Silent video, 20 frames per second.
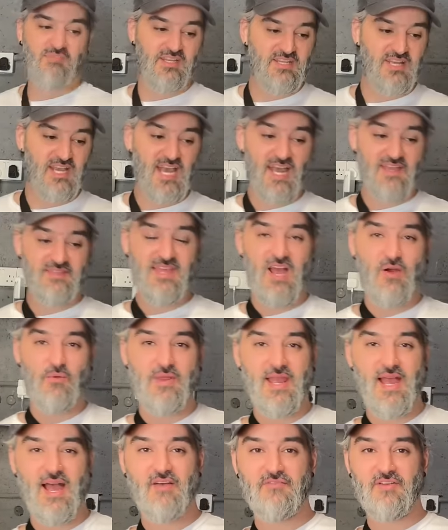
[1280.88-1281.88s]
And yeah, there
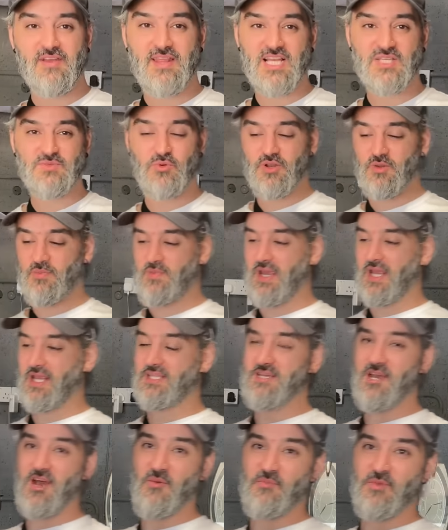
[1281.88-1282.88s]
we have it. That's what I
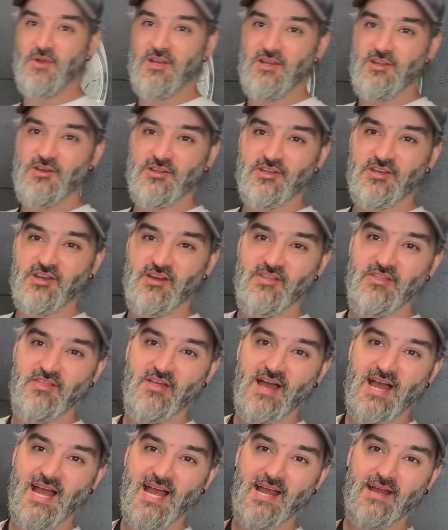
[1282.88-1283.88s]
picked up. But look at
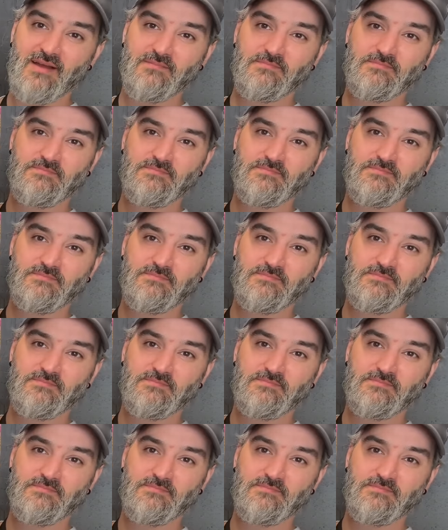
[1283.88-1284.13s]
that.